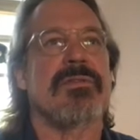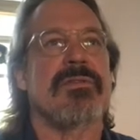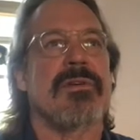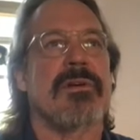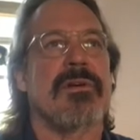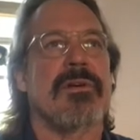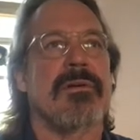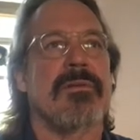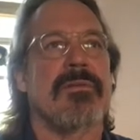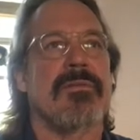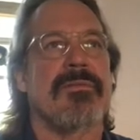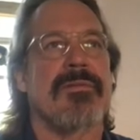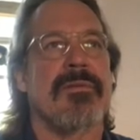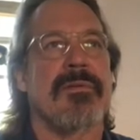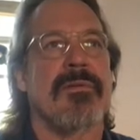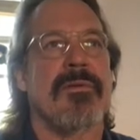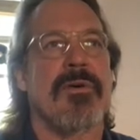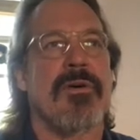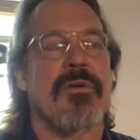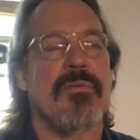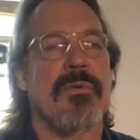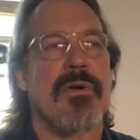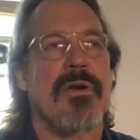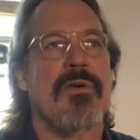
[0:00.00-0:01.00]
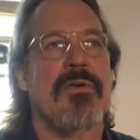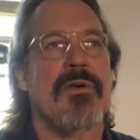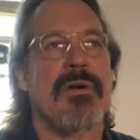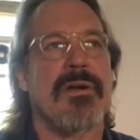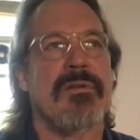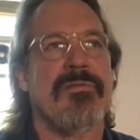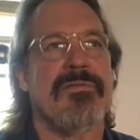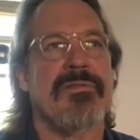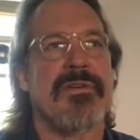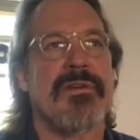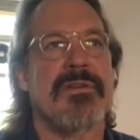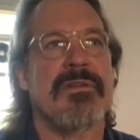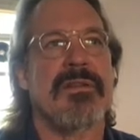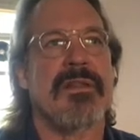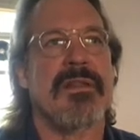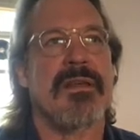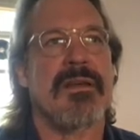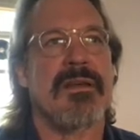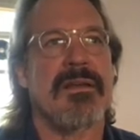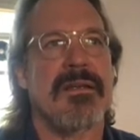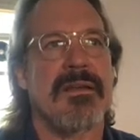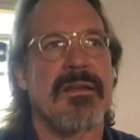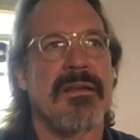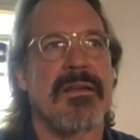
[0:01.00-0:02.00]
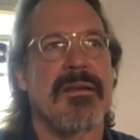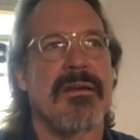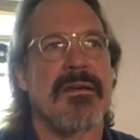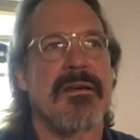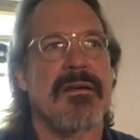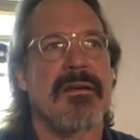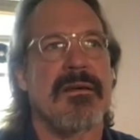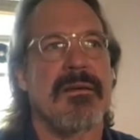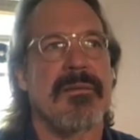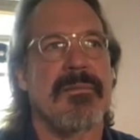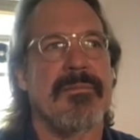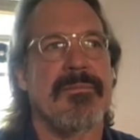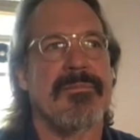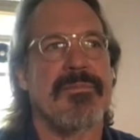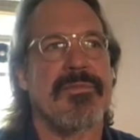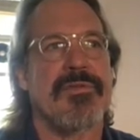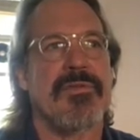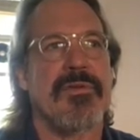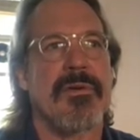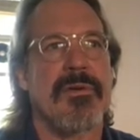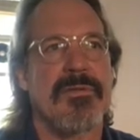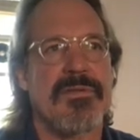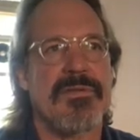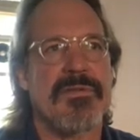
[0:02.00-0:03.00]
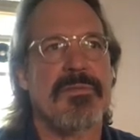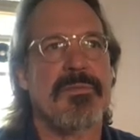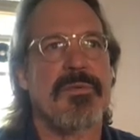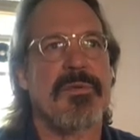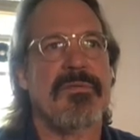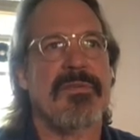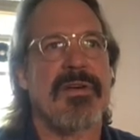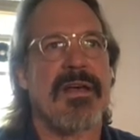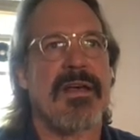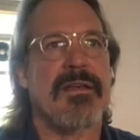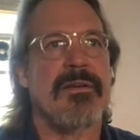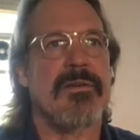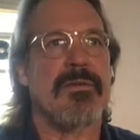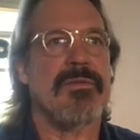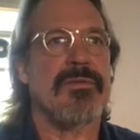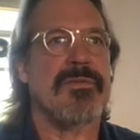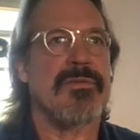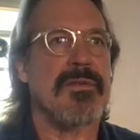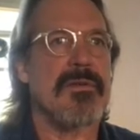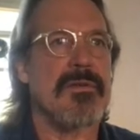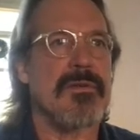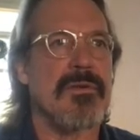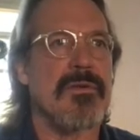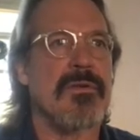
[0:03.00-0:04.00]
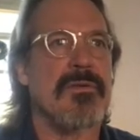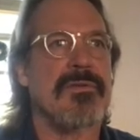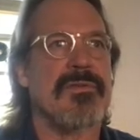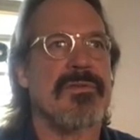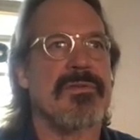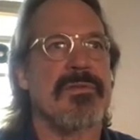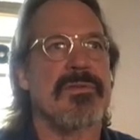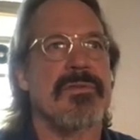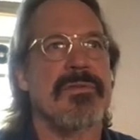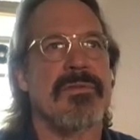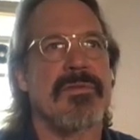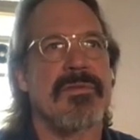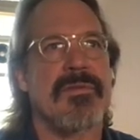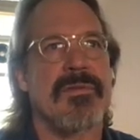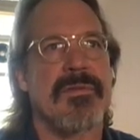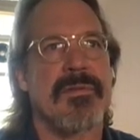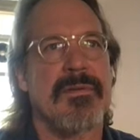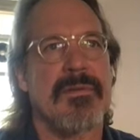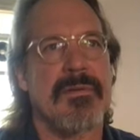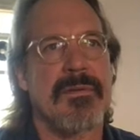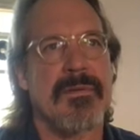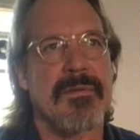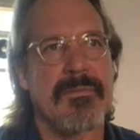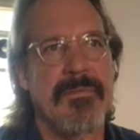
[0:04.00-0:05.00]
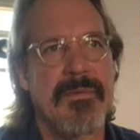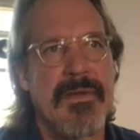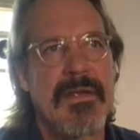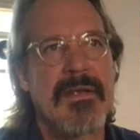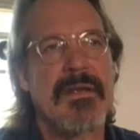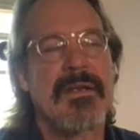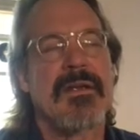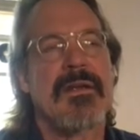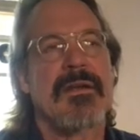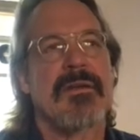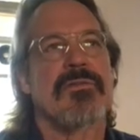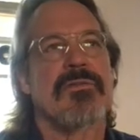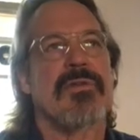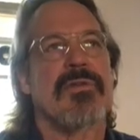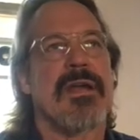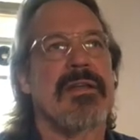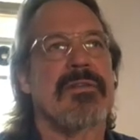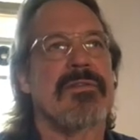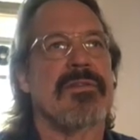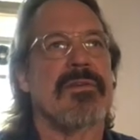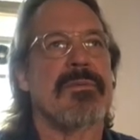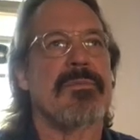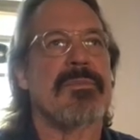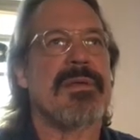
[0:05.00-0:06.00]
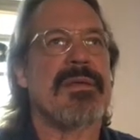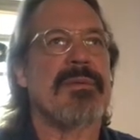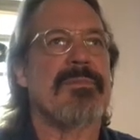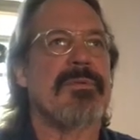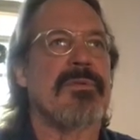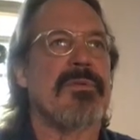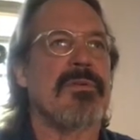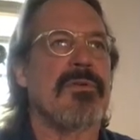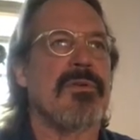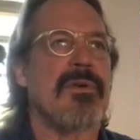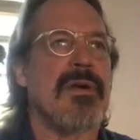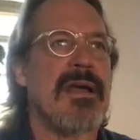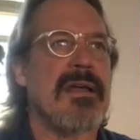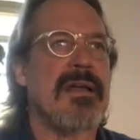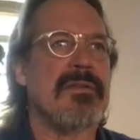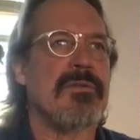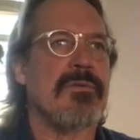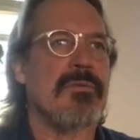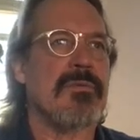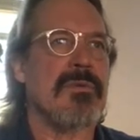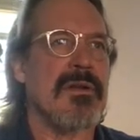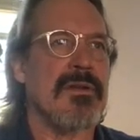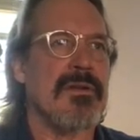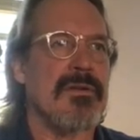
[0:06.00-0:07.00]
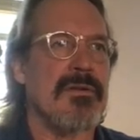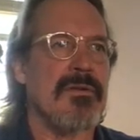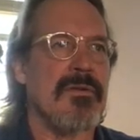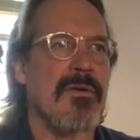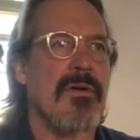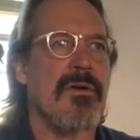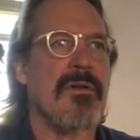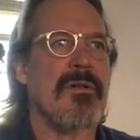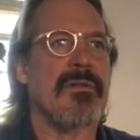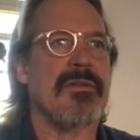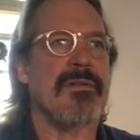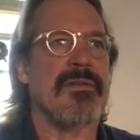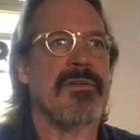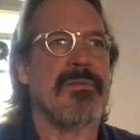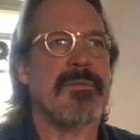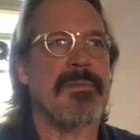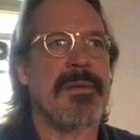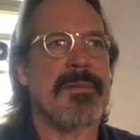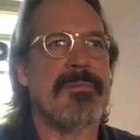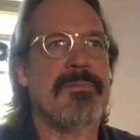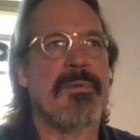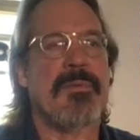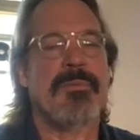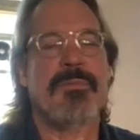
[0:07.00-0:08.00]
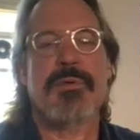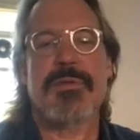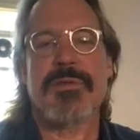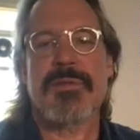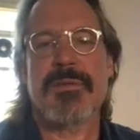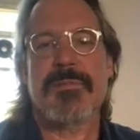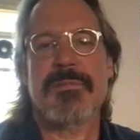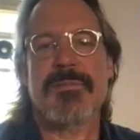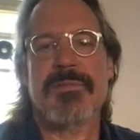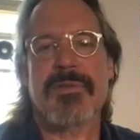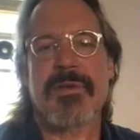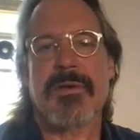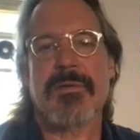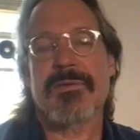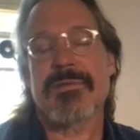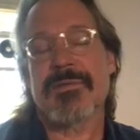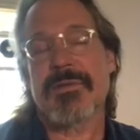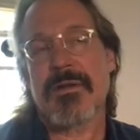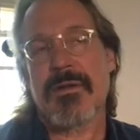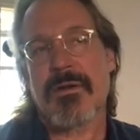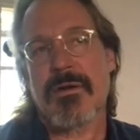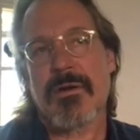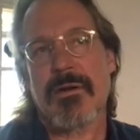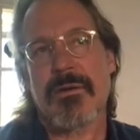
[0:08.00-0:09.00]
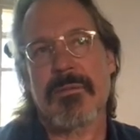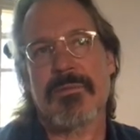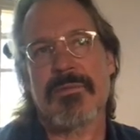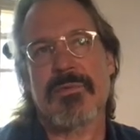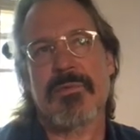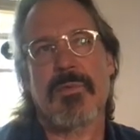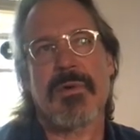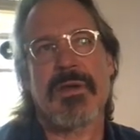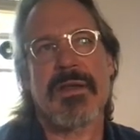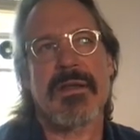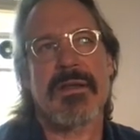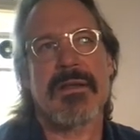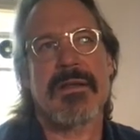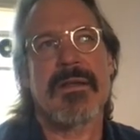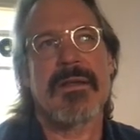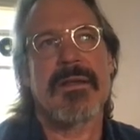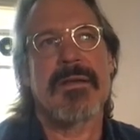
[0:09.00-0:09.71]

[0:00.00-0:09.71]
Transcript: Our heroic frontline um, service providers, the nurses, the transit people who had to run, all these people put themselves in harm's way.